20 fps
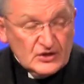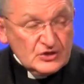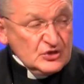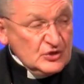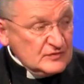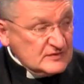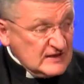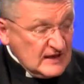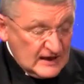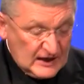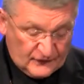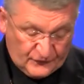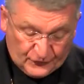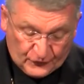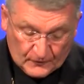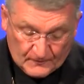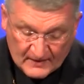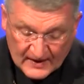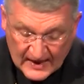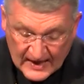you did it
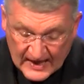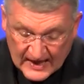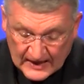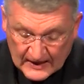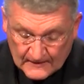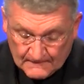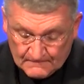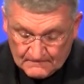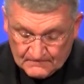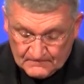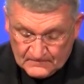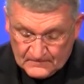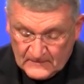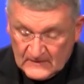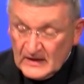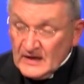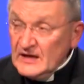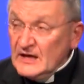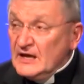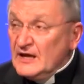for me.
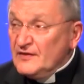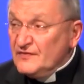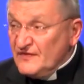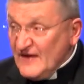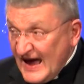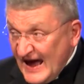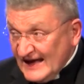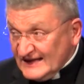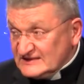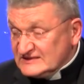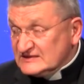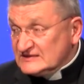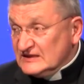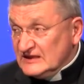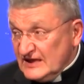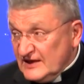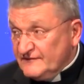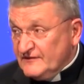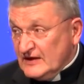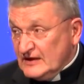That's
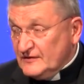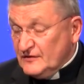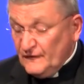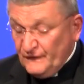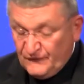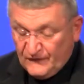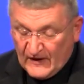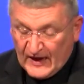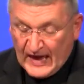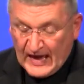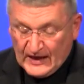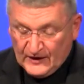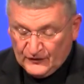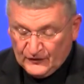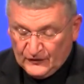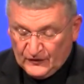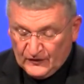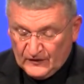living the faith.